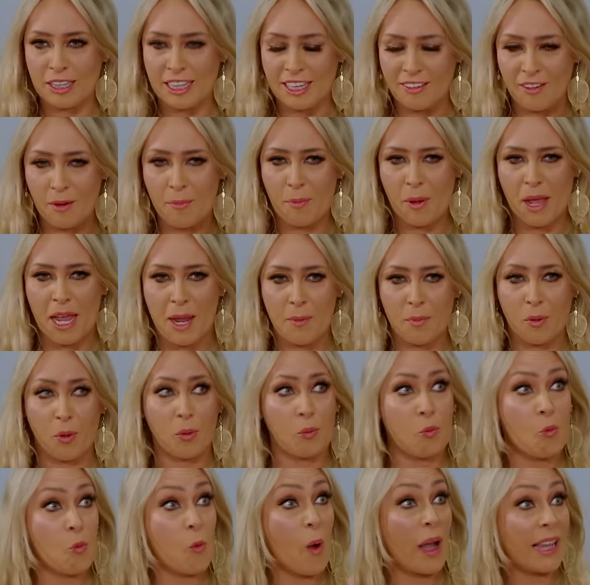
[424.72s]
there are people
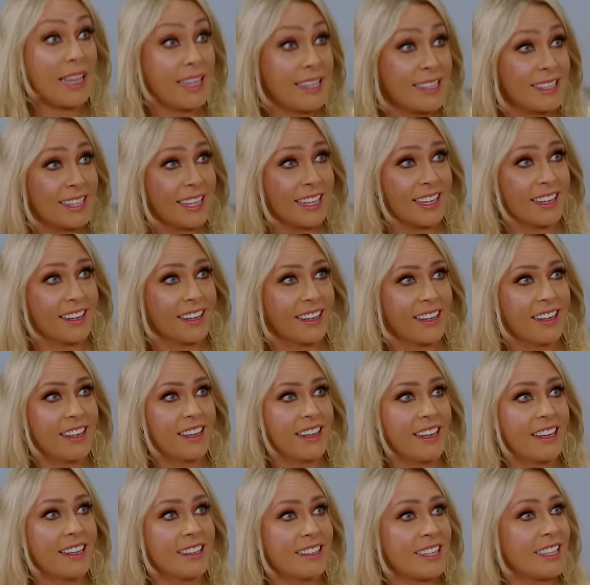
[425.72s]
waiting
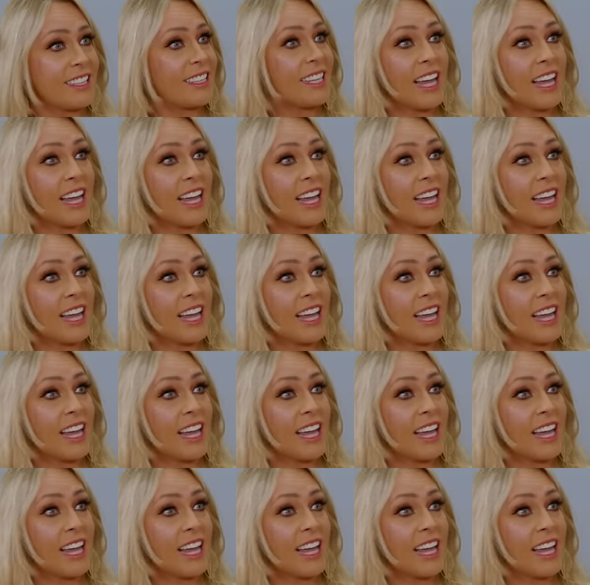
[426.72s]
to